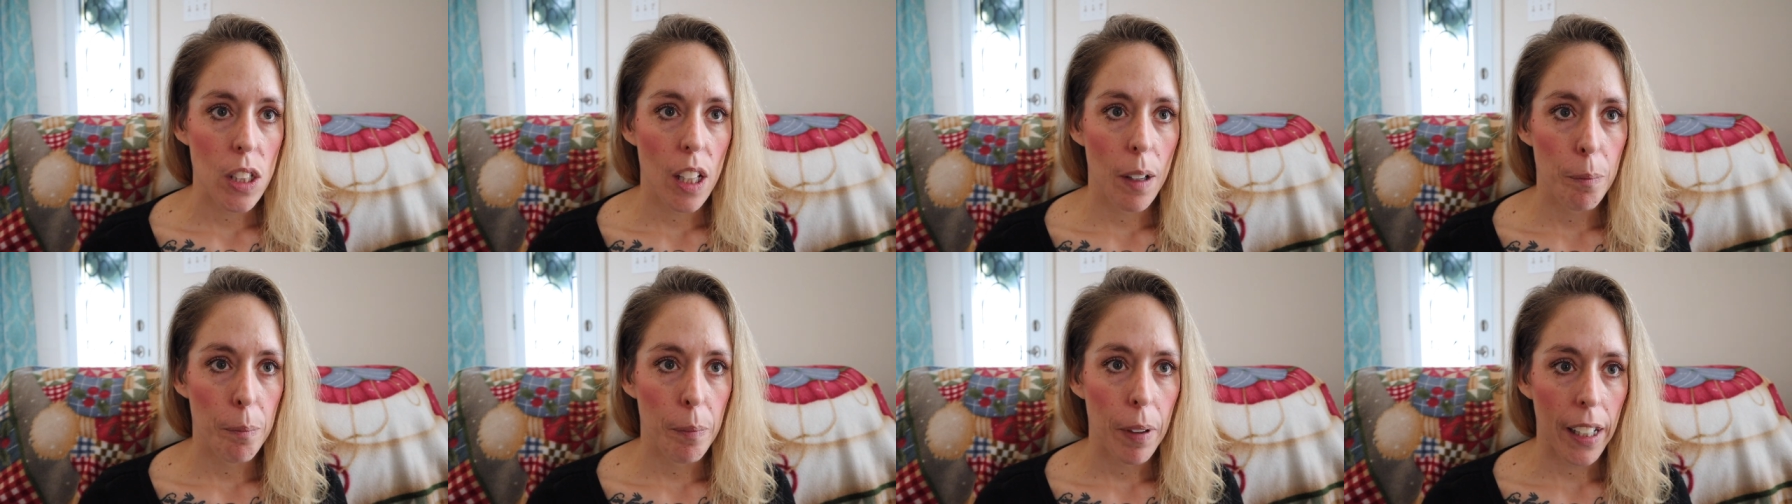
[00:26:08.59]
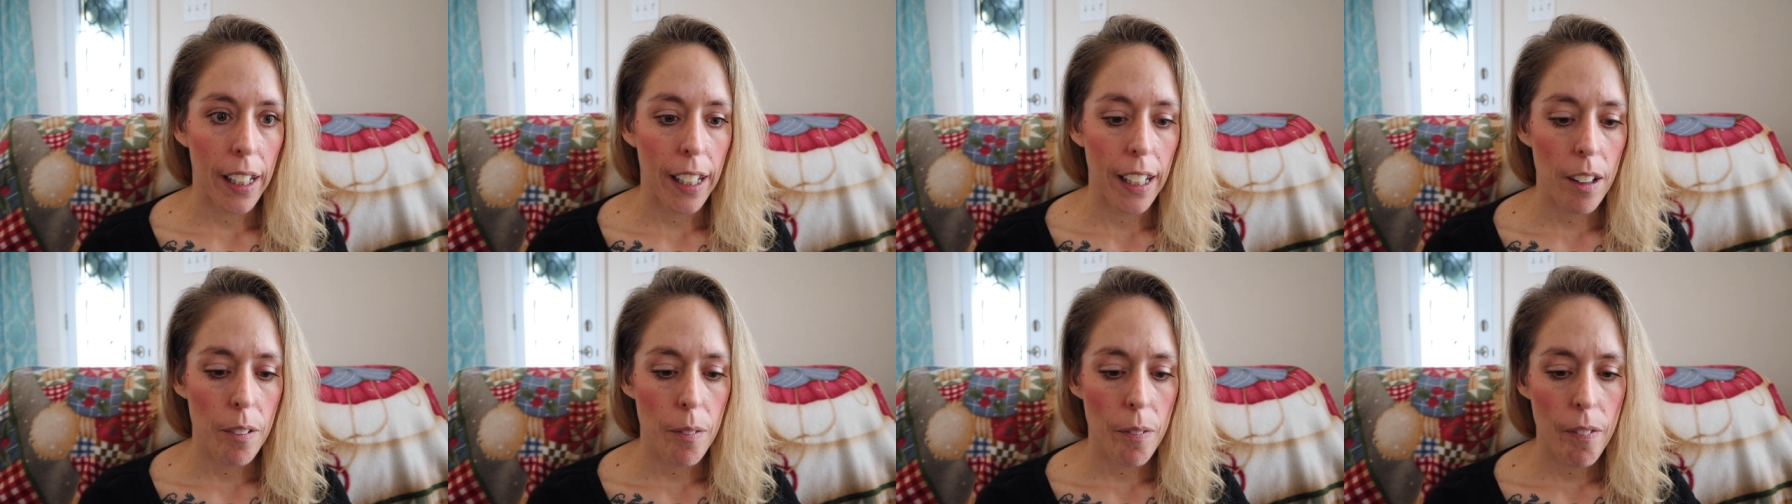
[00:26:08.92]

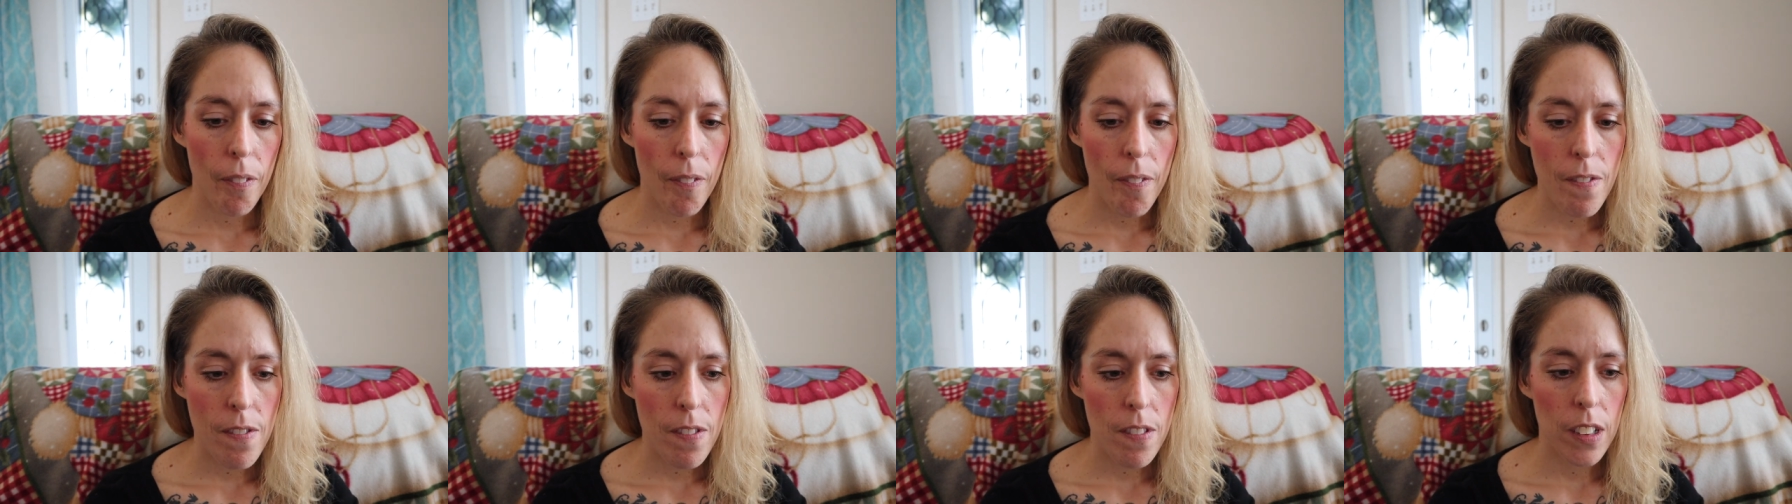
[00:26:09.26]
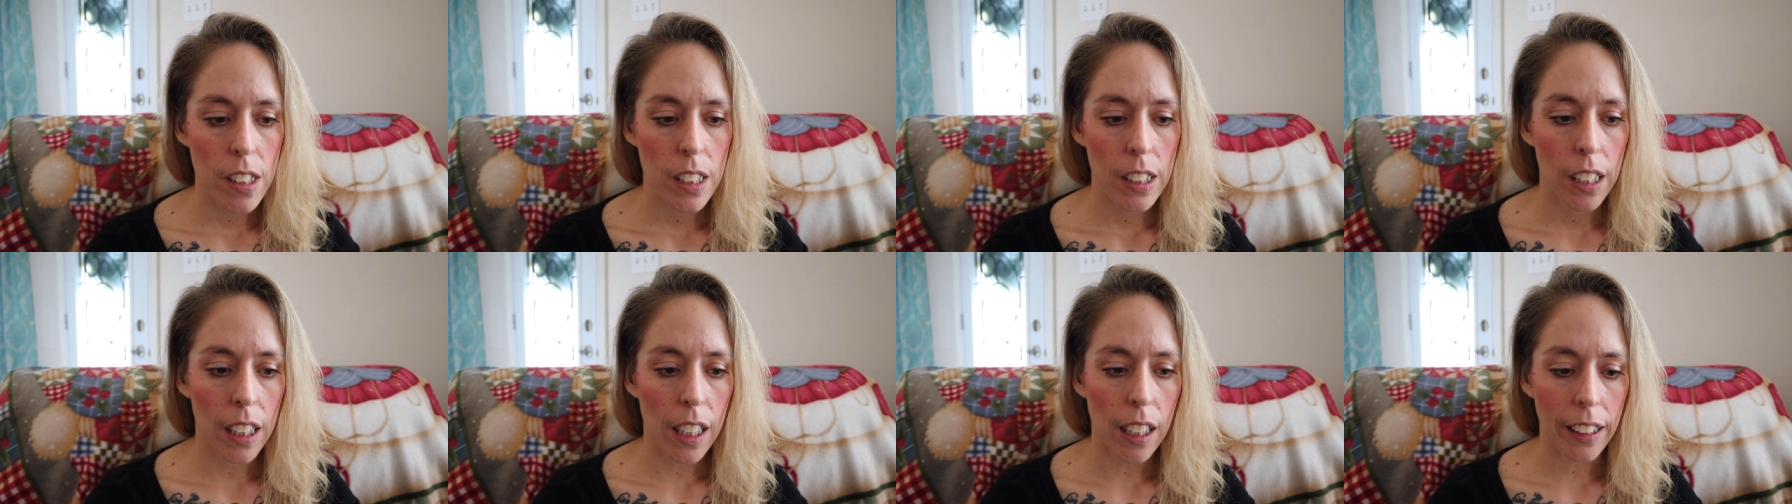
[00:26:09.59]
but
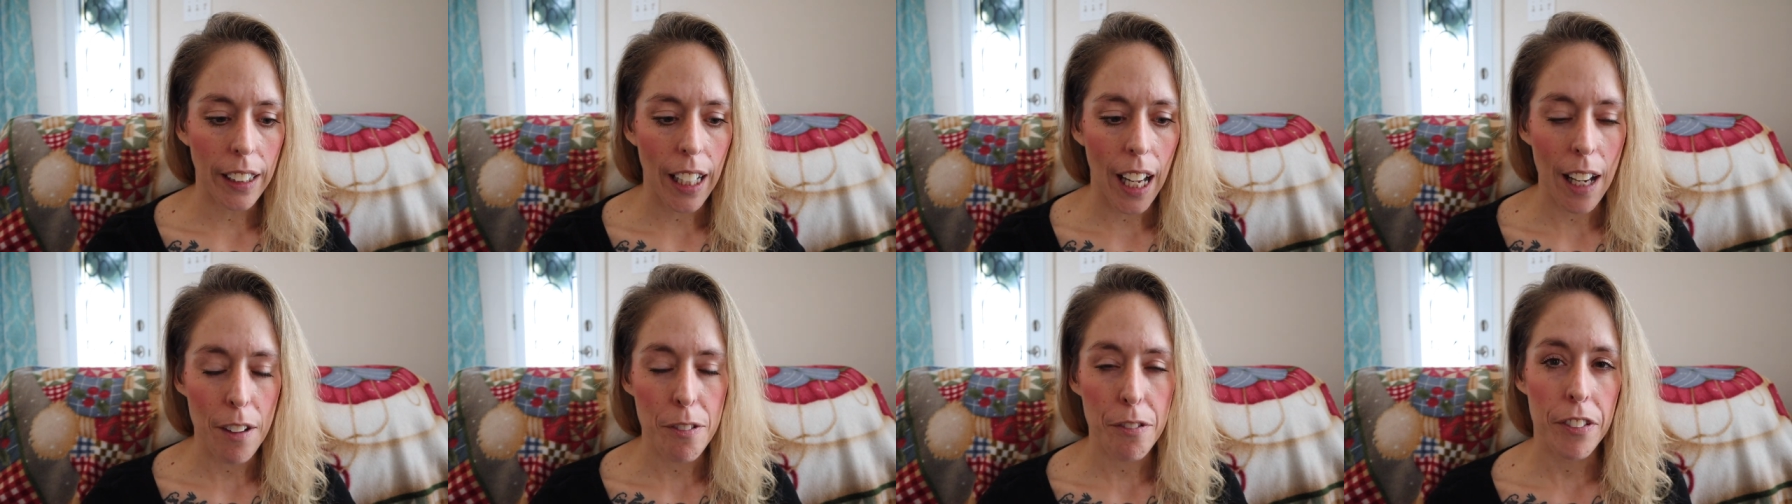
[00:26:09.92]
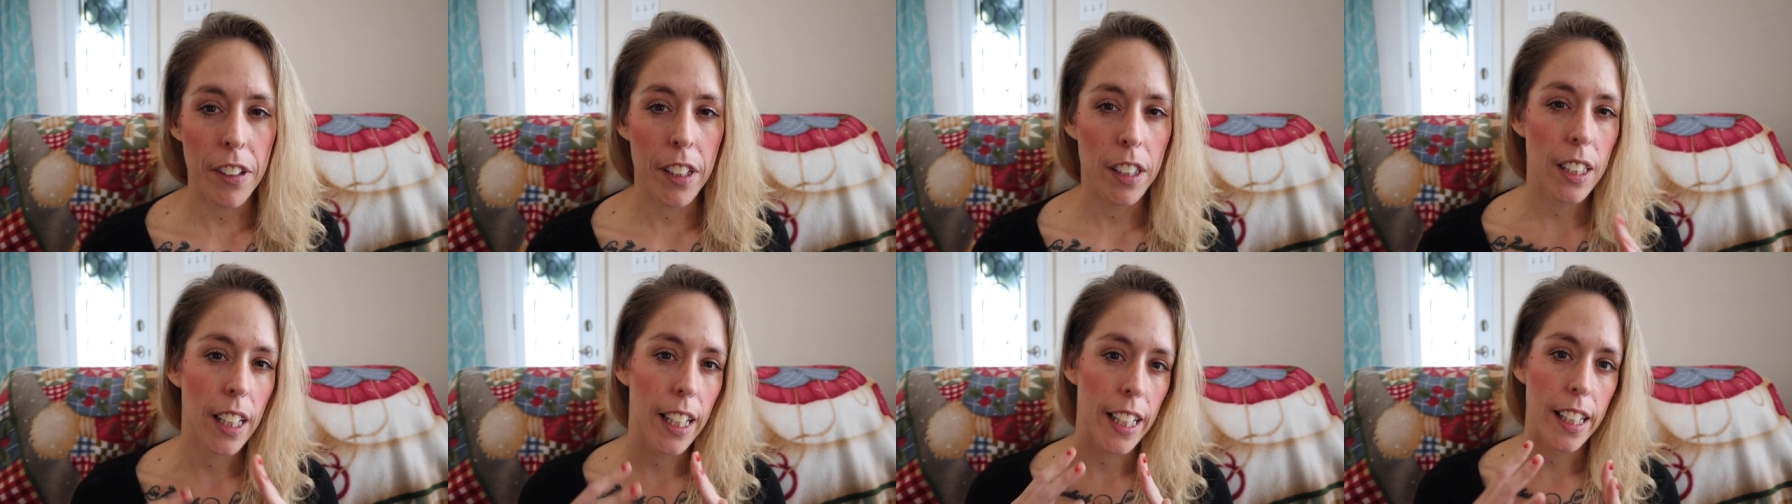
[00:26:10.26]
I
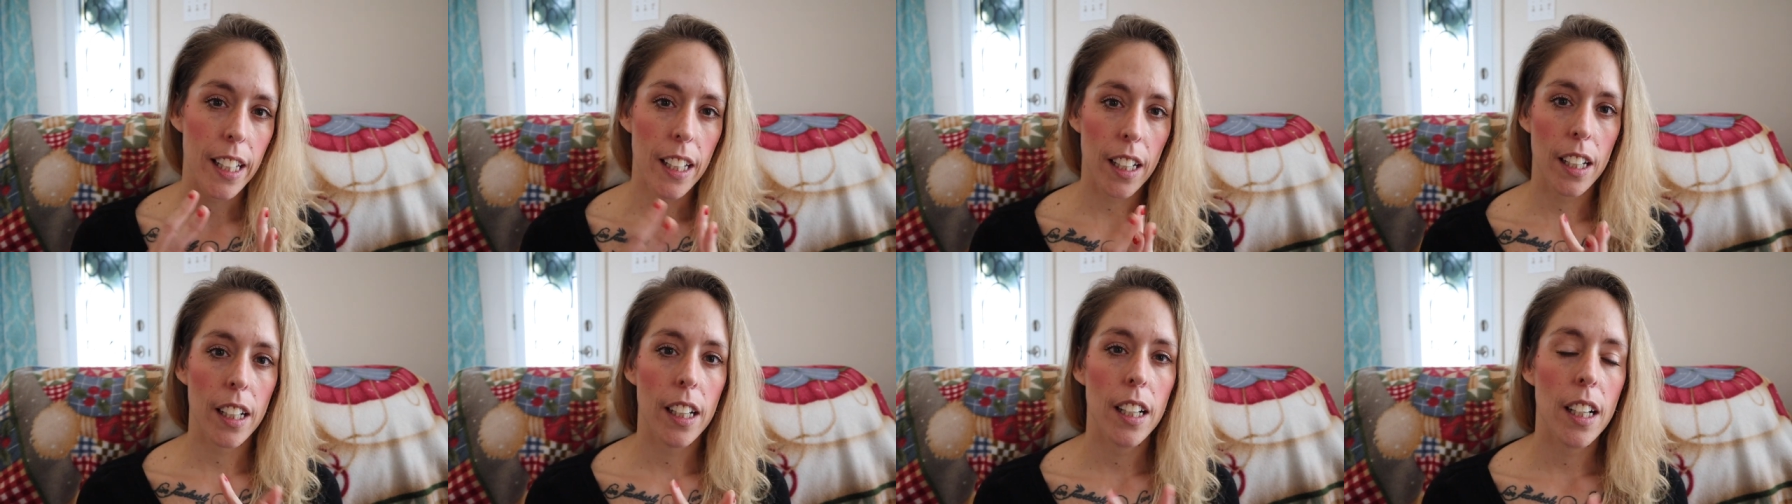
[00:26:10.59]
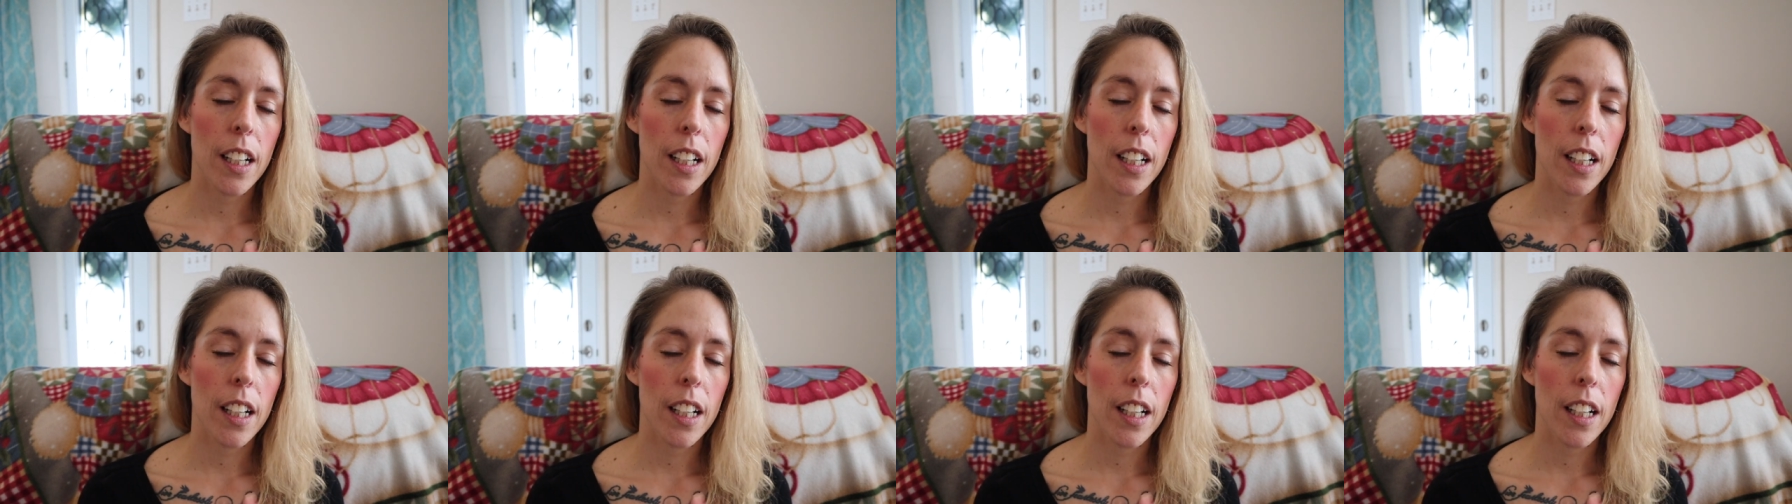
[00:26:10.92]
feel like